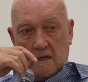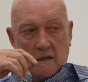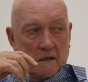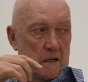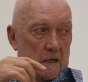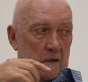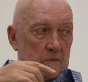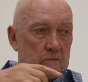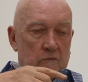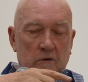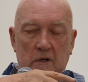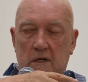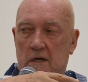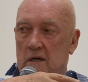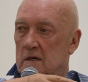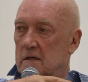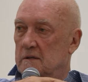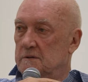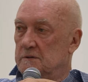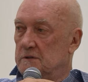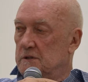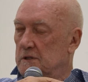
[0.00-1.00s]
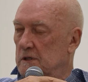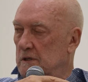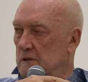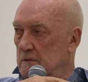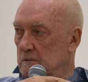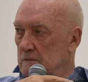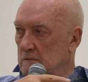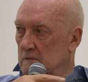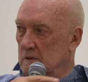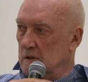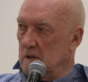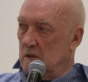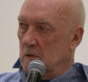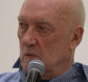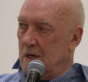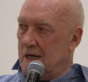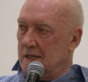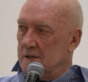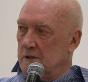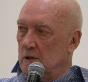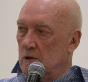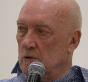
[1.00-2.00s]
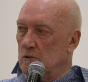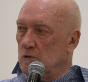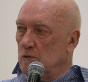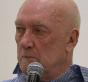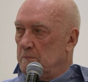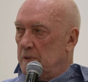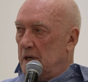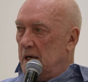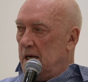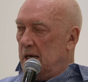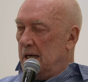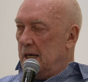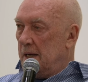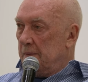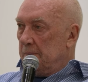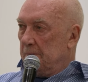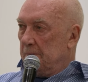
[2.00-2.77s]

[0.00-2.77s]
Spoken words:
in regard to Guadalupe.